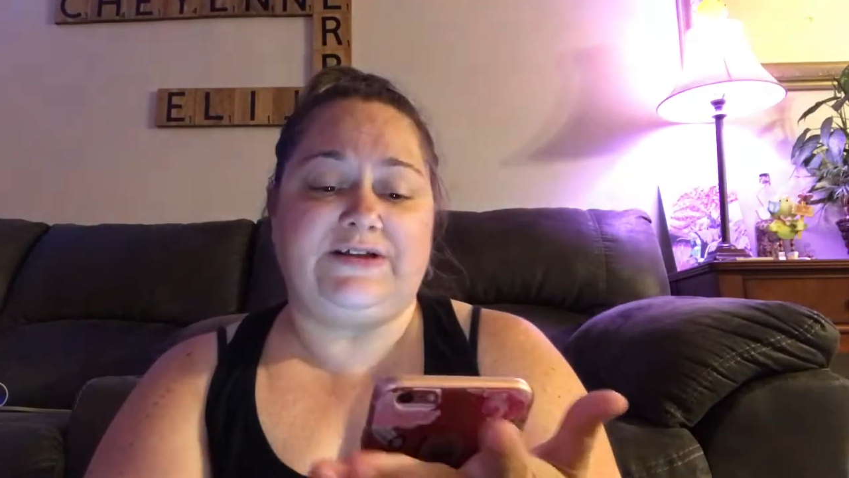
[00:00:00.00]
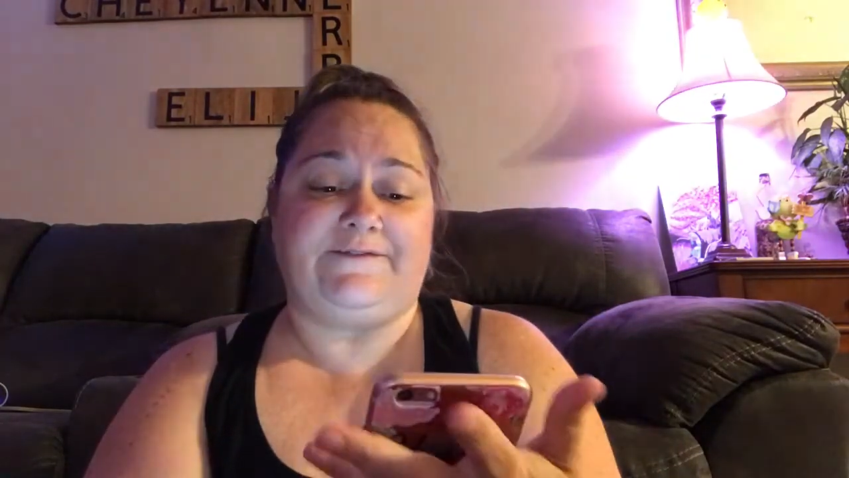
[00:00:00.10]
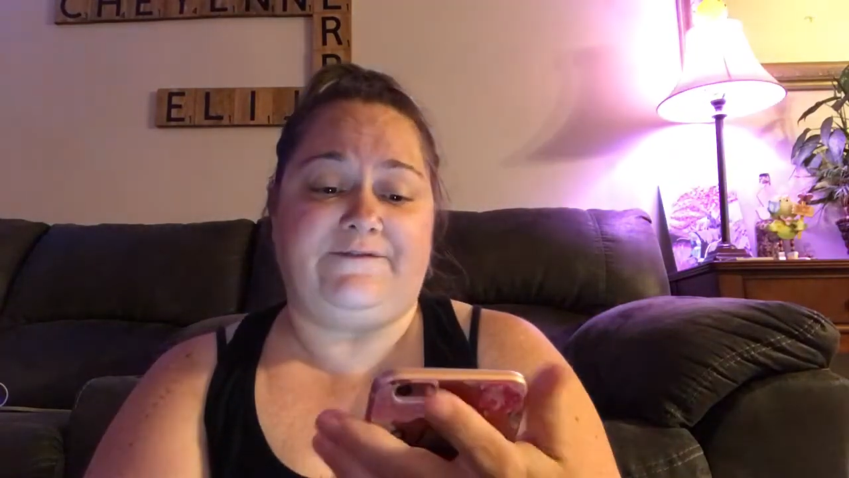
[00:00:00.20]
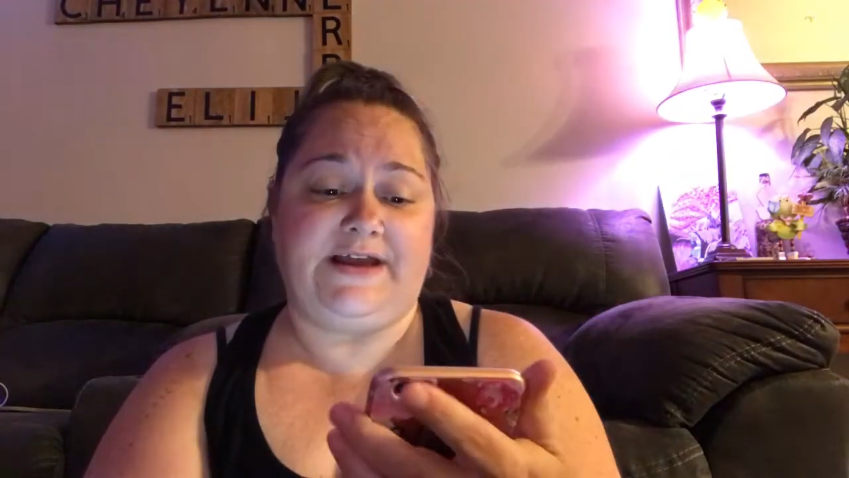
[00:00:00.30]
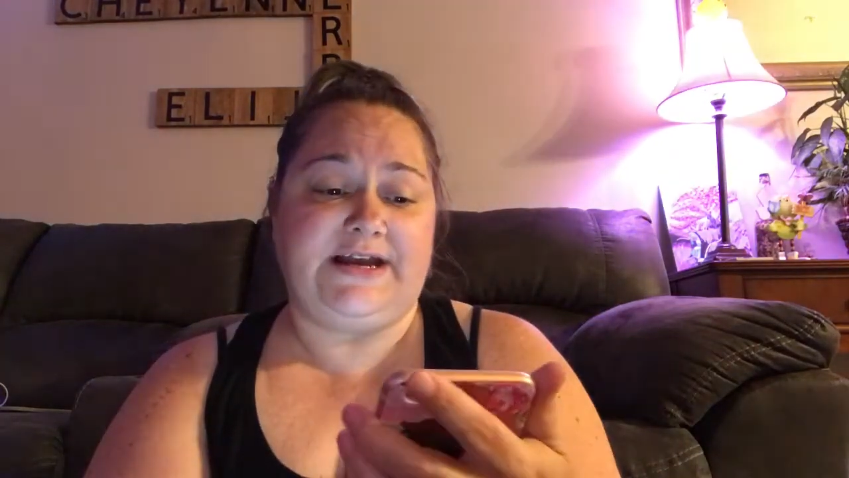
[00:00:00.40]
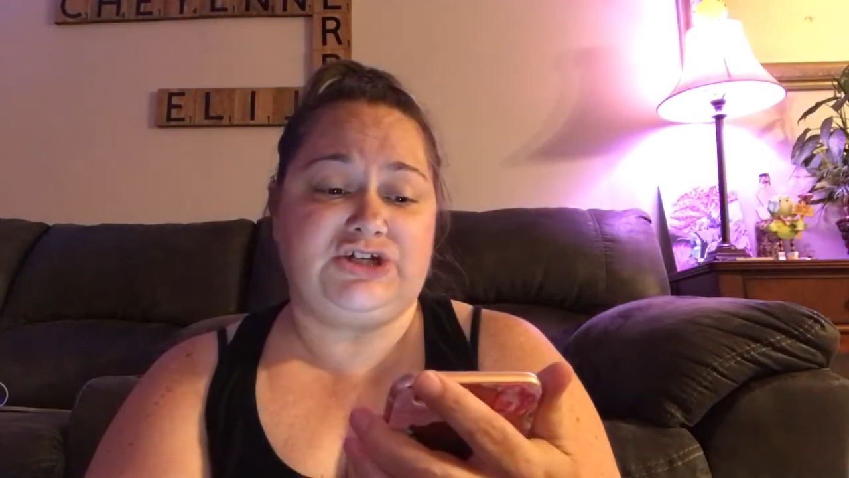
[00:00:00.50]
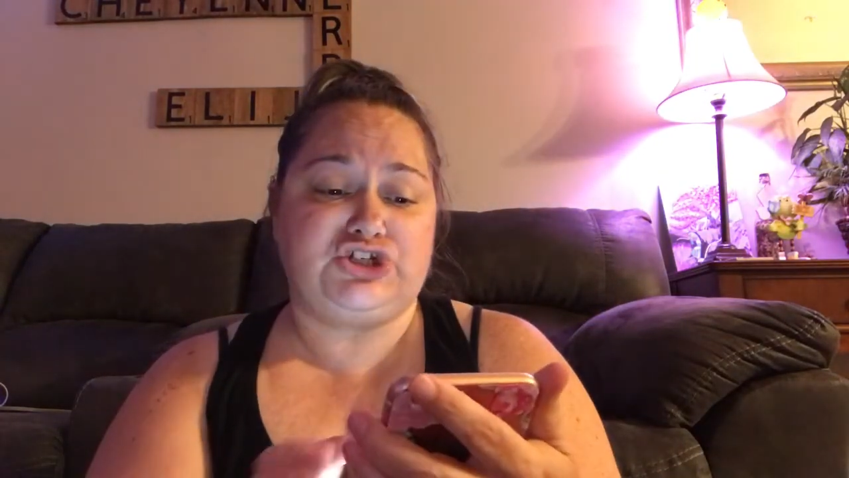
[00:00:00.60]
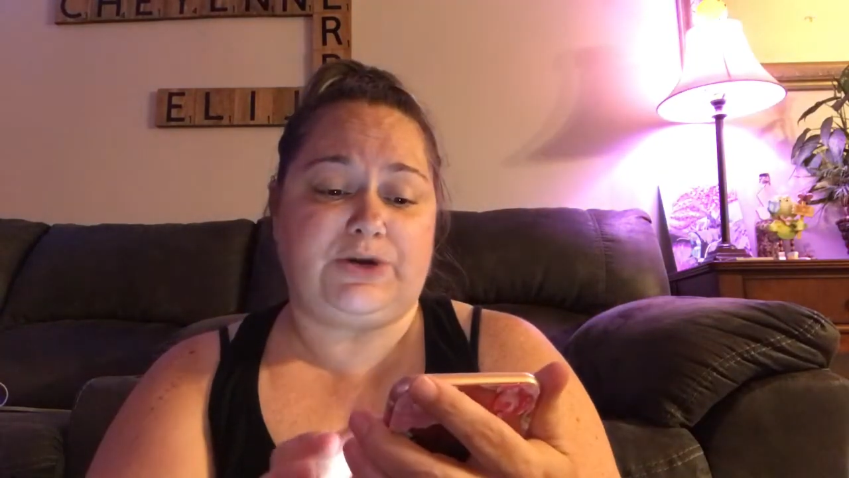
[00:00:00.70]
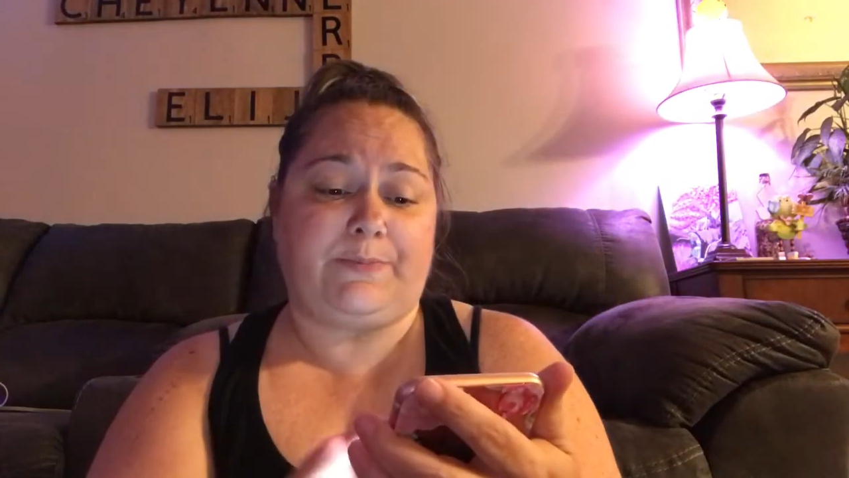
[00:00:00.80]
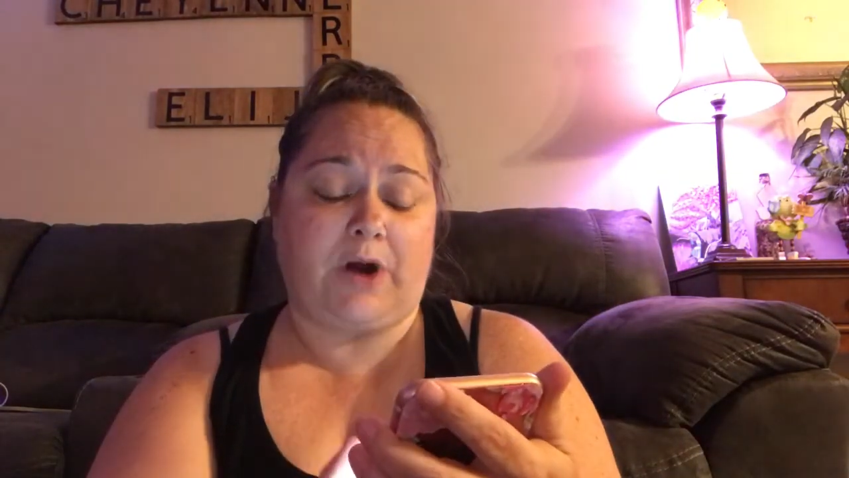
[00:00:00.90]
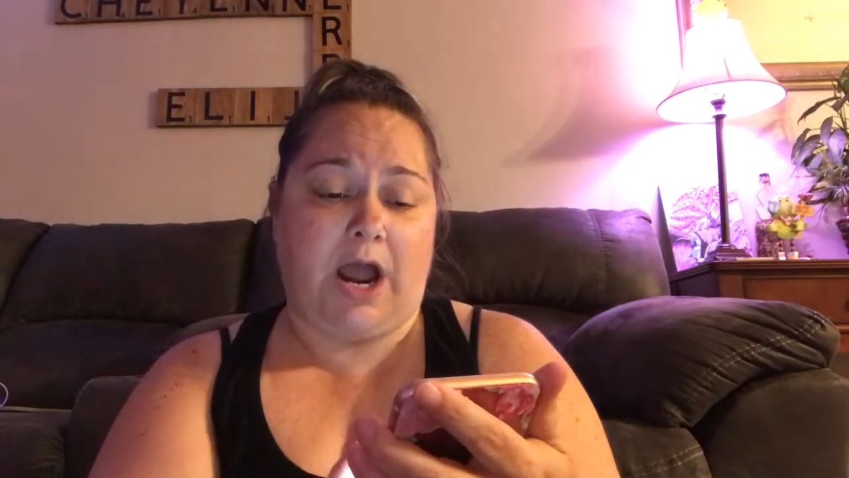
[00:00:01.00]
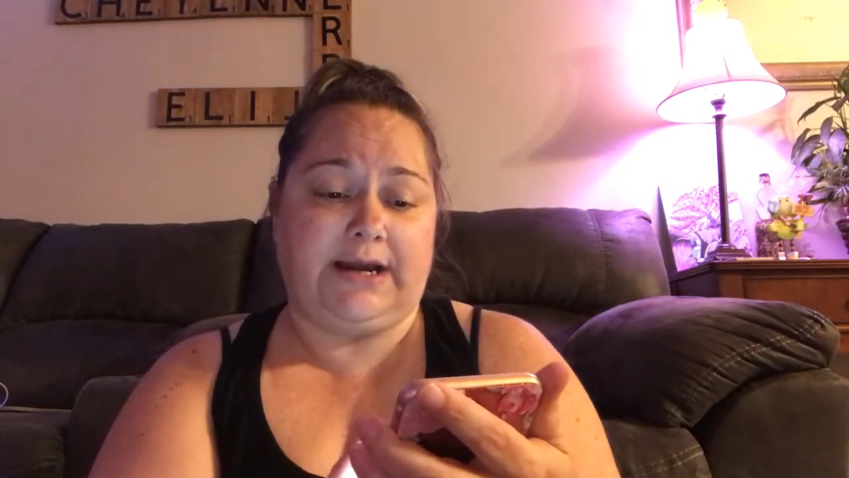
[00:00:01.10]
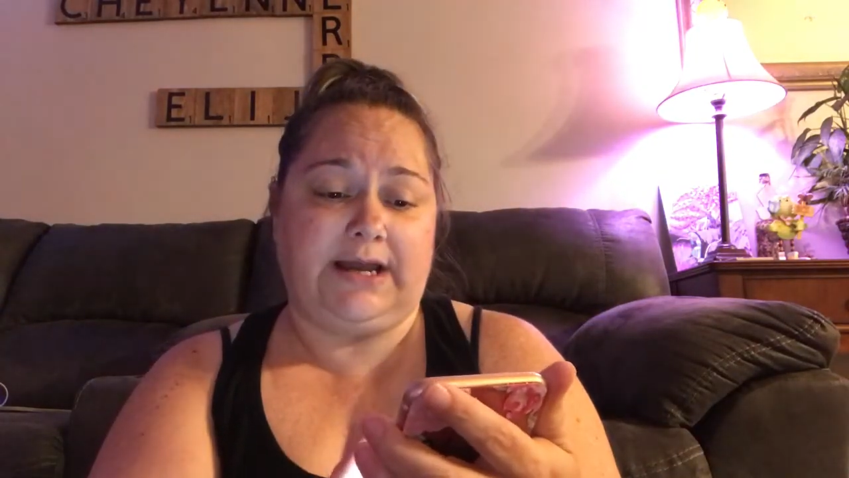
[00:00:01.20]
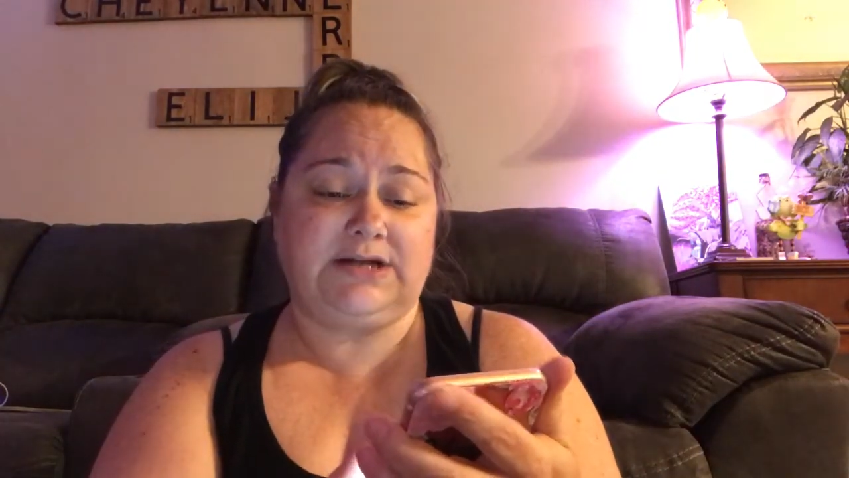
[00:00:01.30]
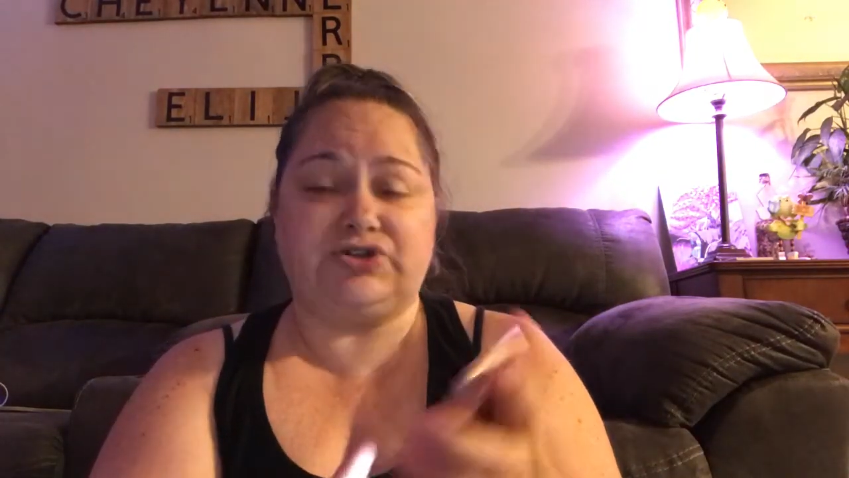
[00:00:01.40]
the finished product.